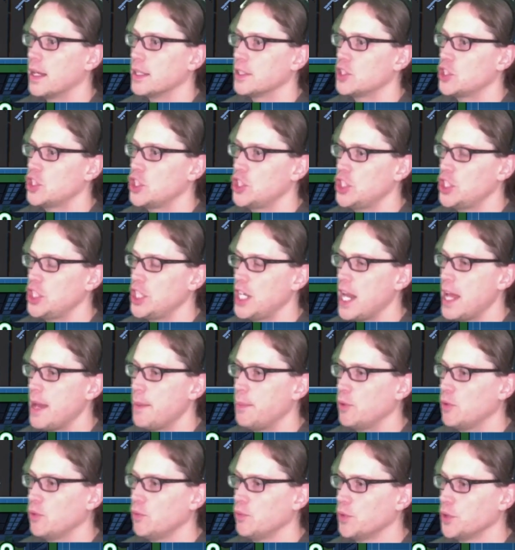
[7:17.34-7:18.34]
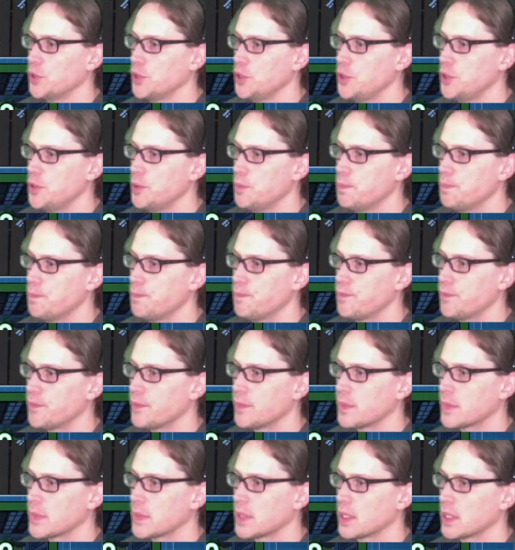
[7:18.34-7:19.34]
Chapel room
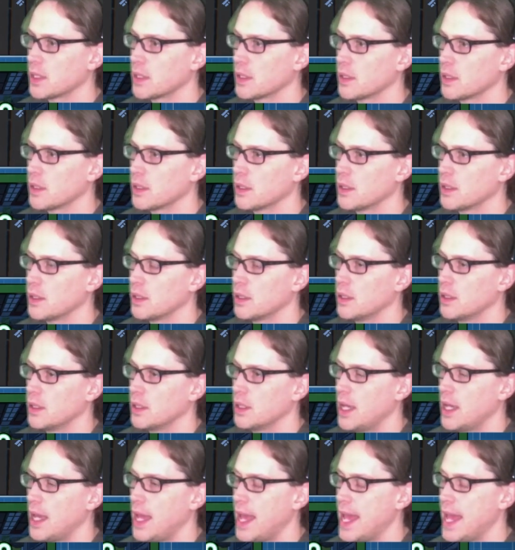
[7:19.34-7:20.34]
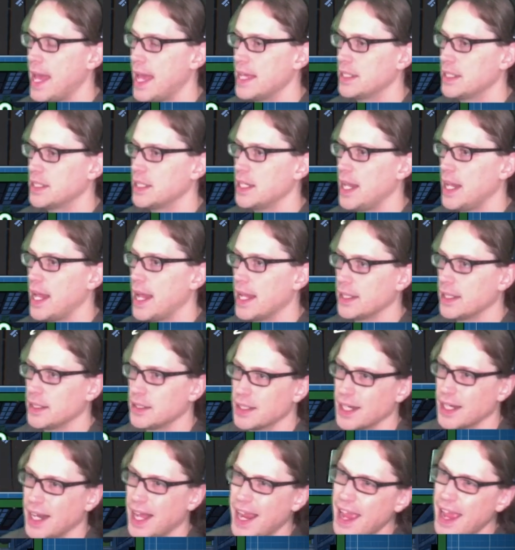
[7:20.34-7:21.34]
has an
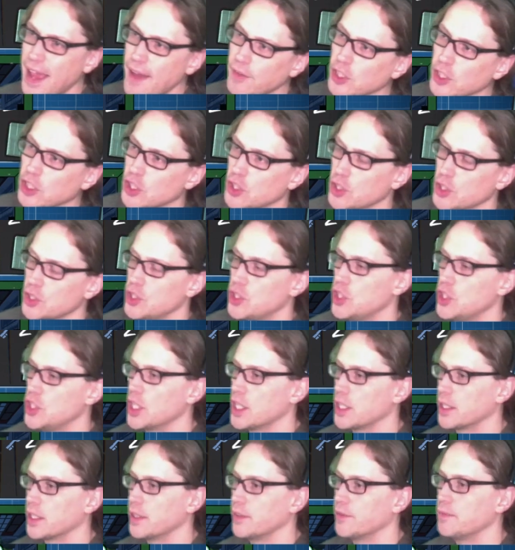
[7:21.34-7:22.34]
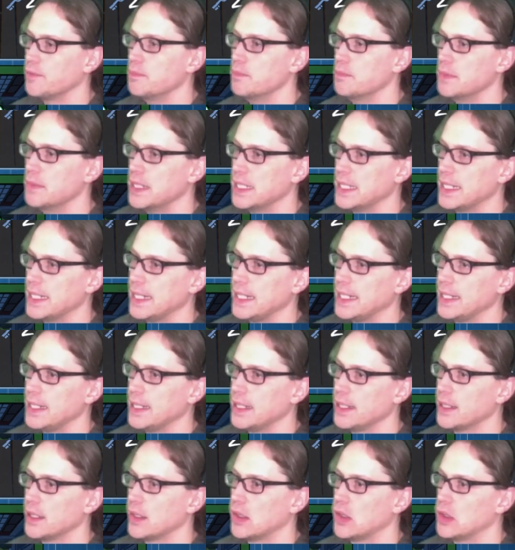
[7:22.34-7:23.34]
exit. I have a good chunk of
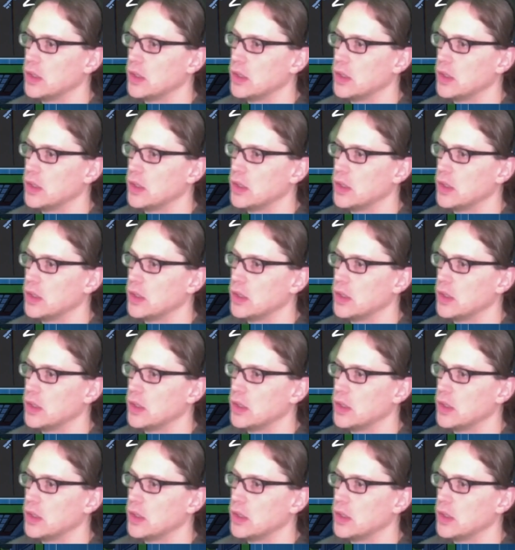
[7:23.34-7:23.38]
money.